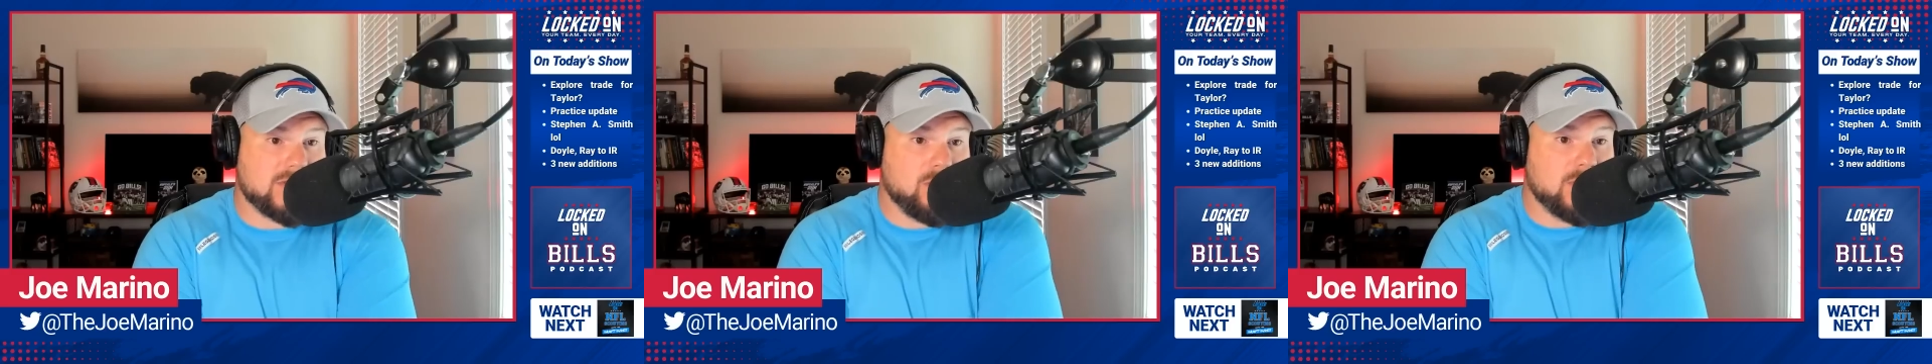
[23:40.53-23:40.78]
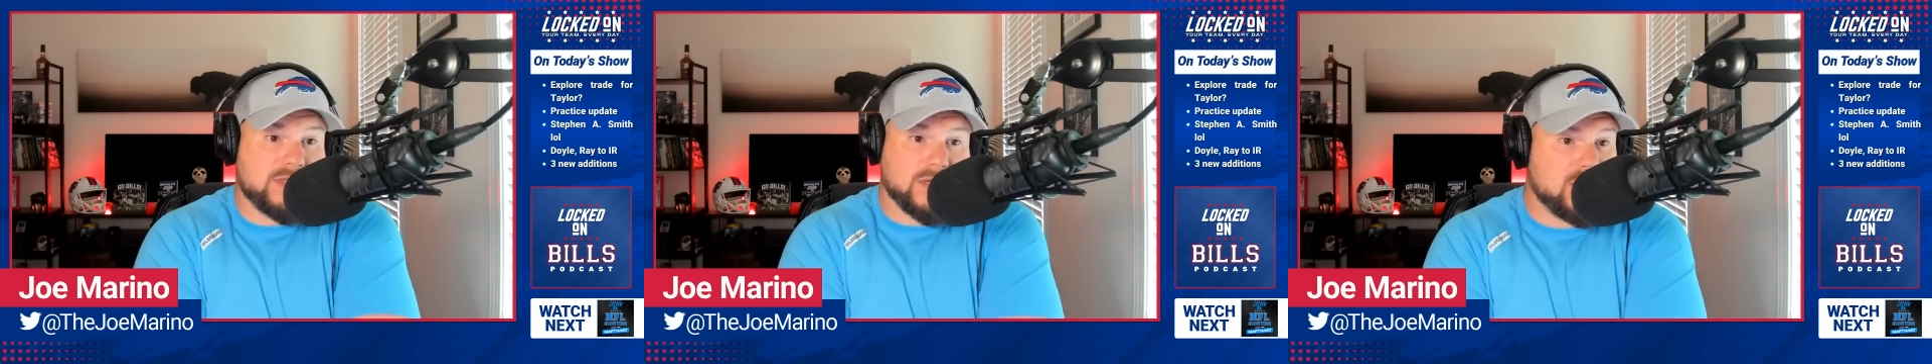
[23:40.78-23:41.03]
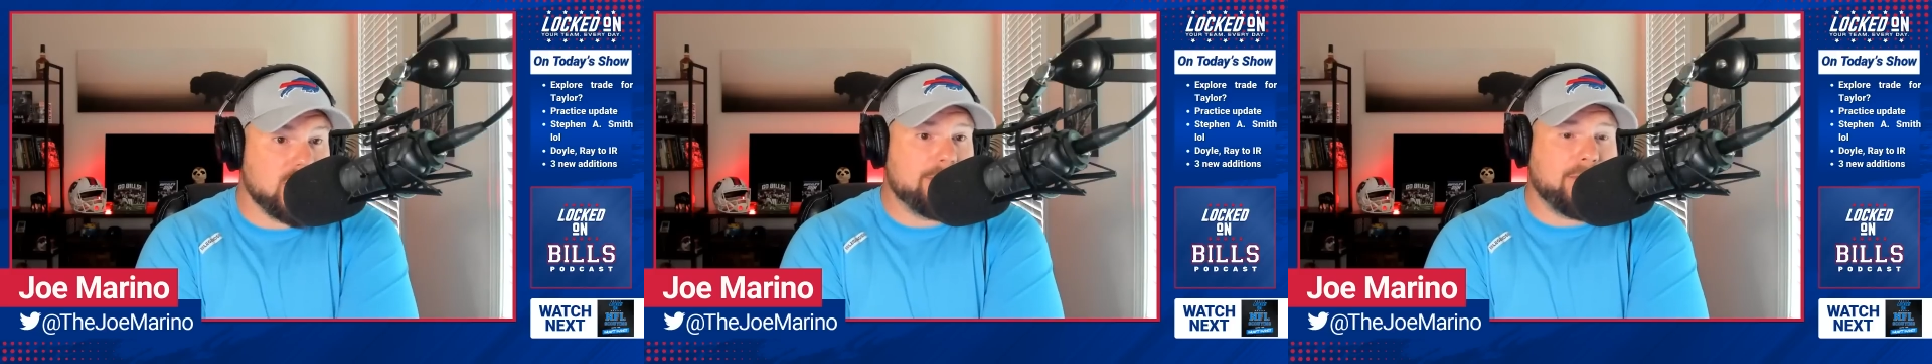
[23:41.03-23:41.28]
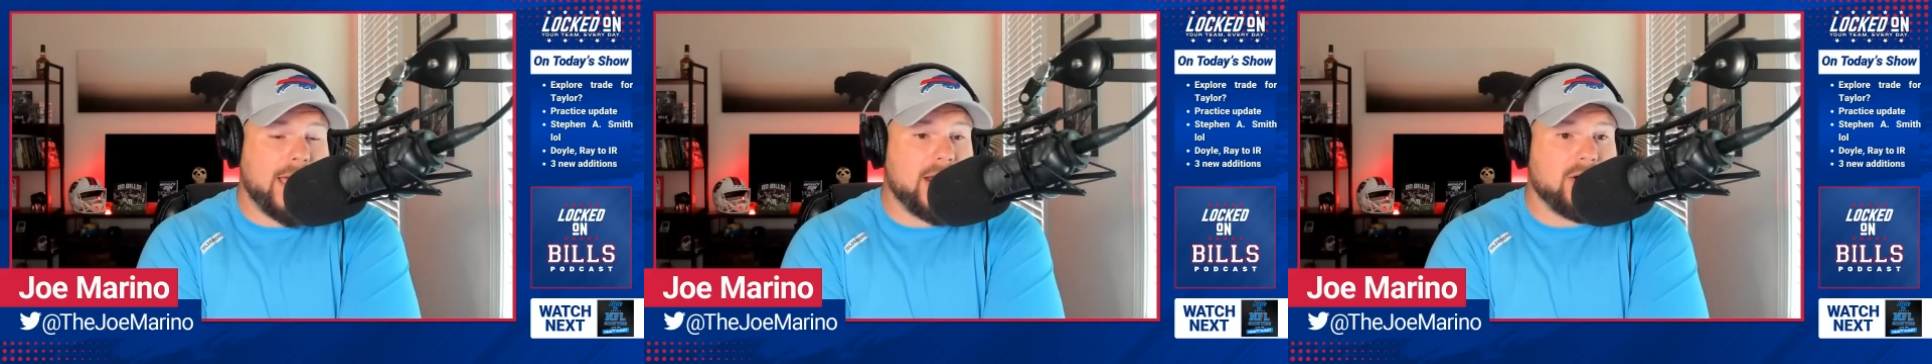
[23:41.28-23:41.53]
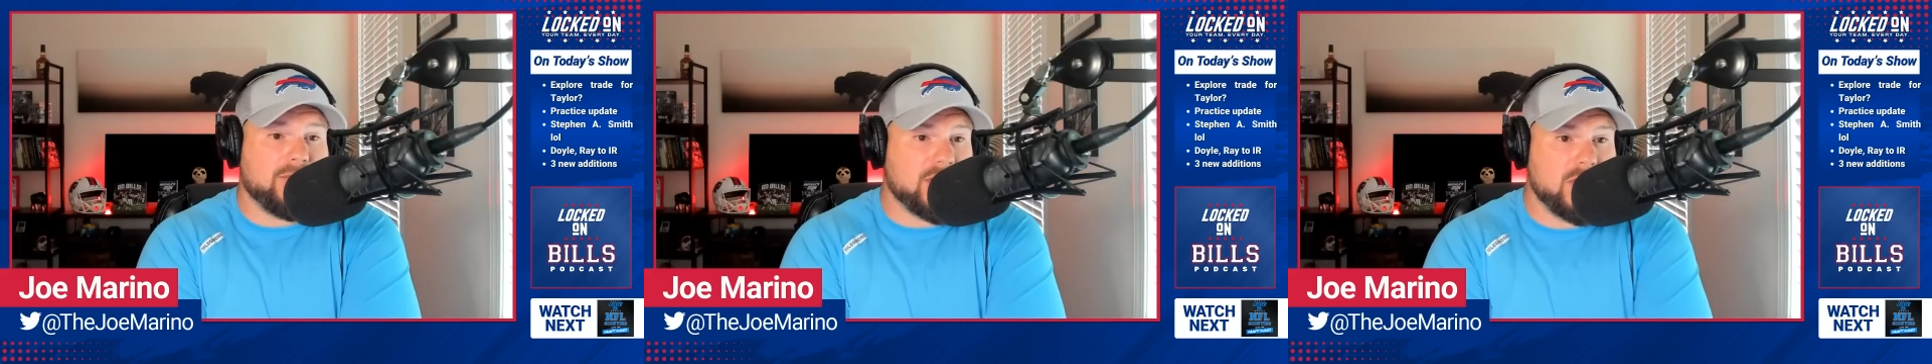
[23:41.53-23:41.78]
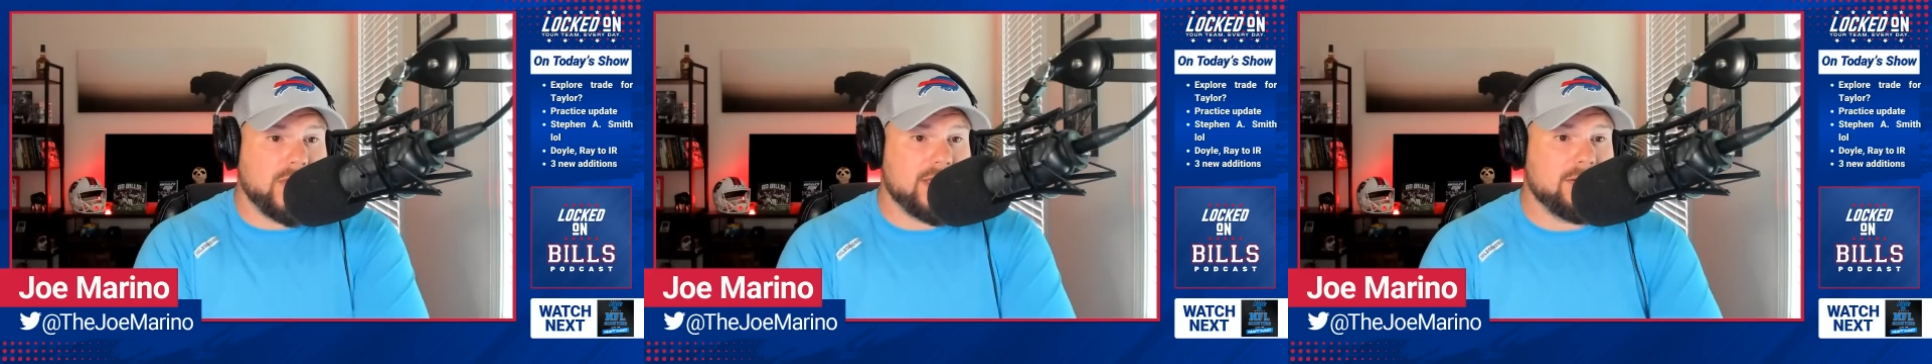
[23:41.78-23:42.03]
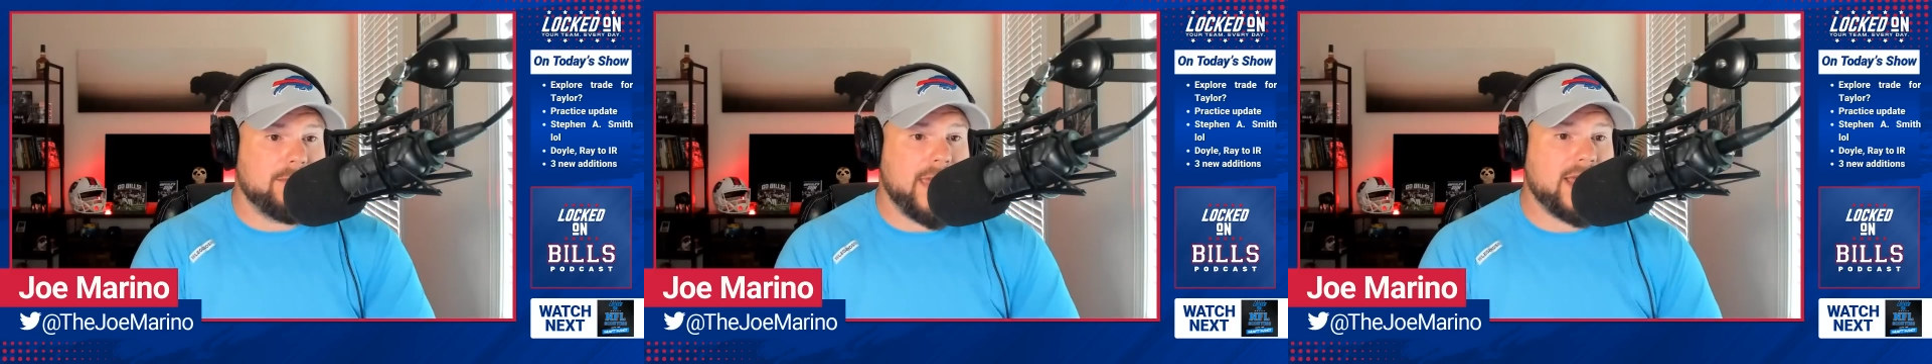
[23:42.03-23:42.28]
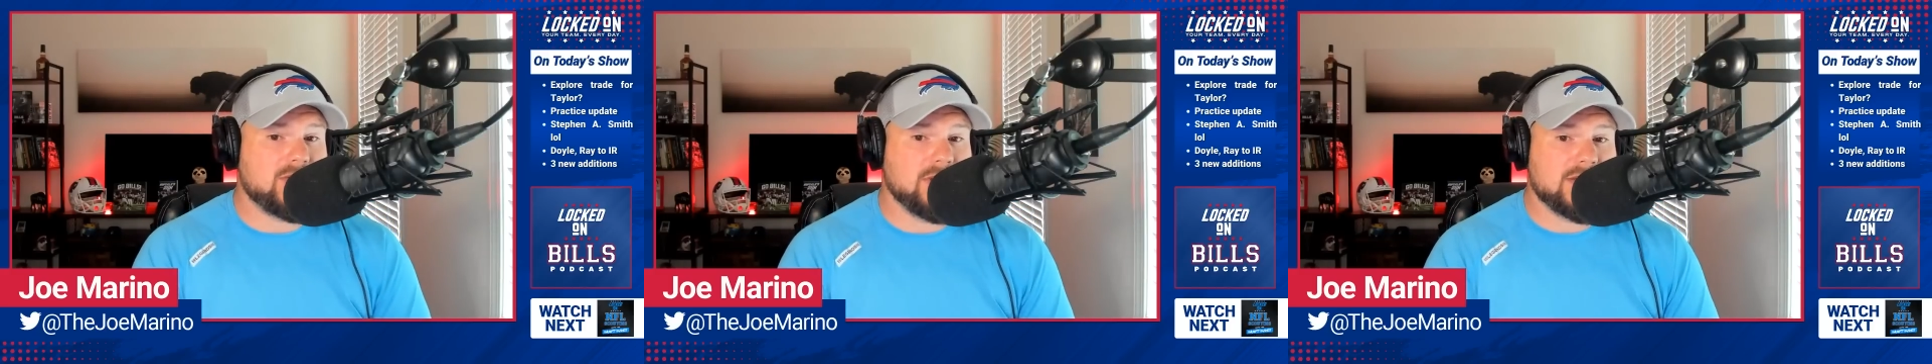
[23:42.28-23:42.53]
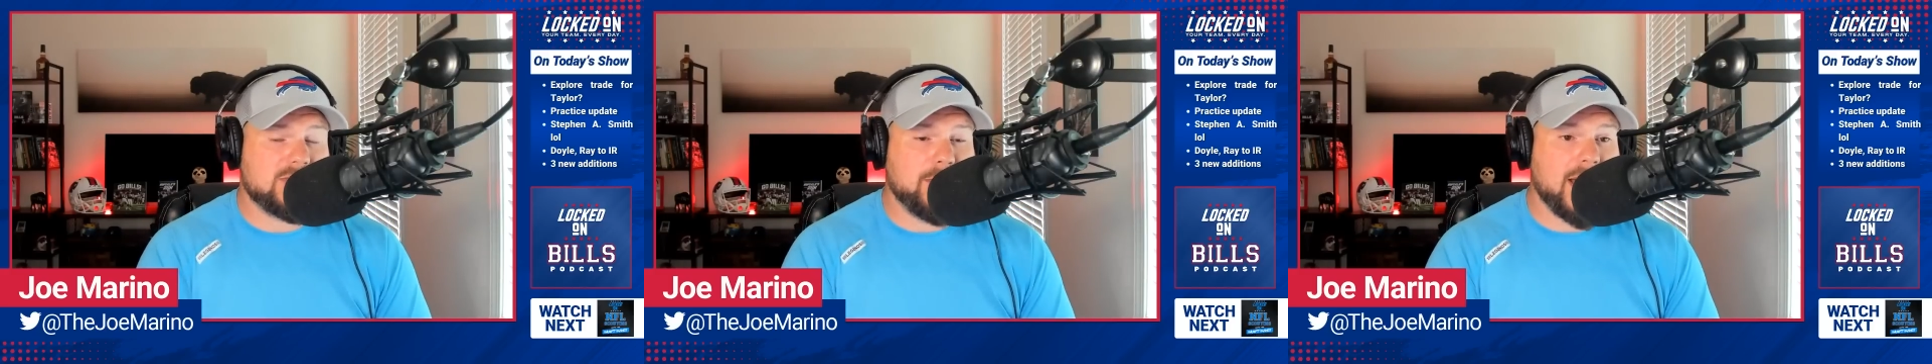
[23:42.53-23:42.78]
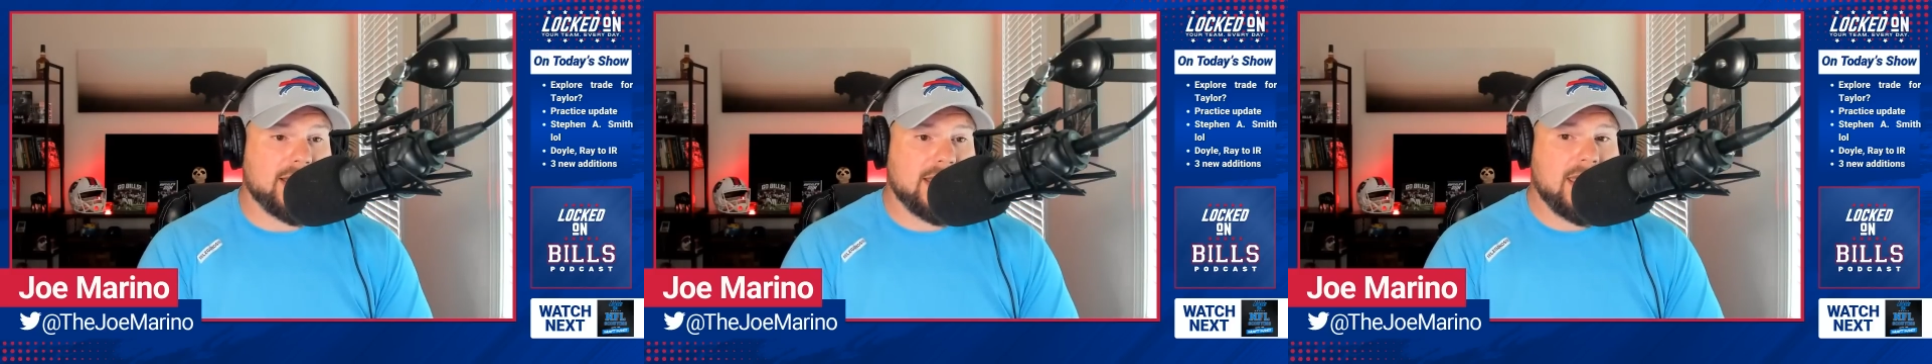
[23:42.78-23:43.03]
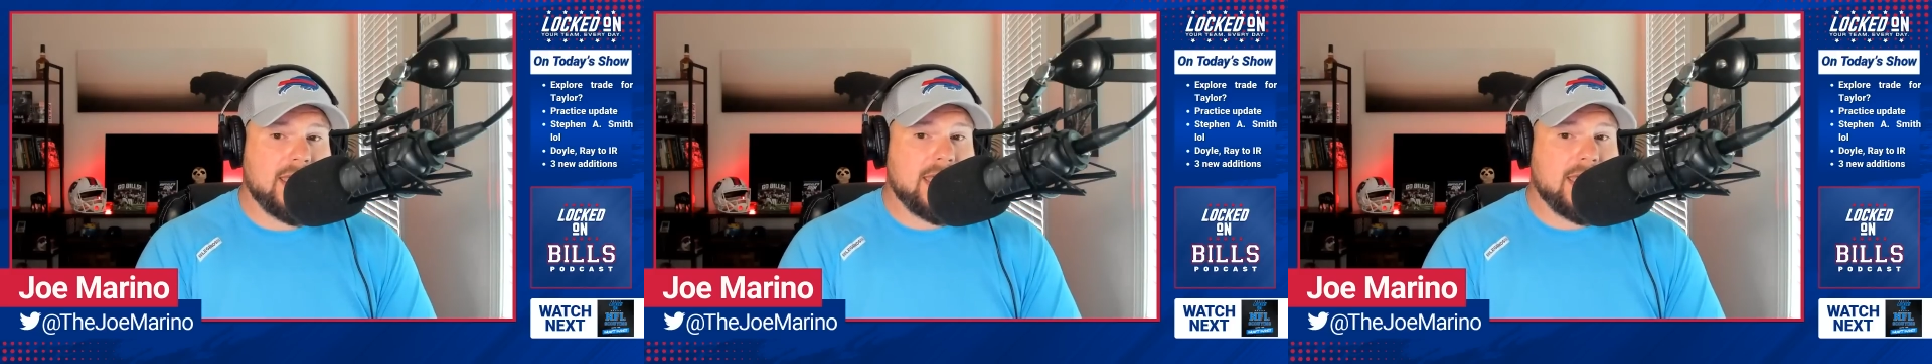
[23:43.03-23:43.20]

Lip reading: who was a good player for the New England Patriots, but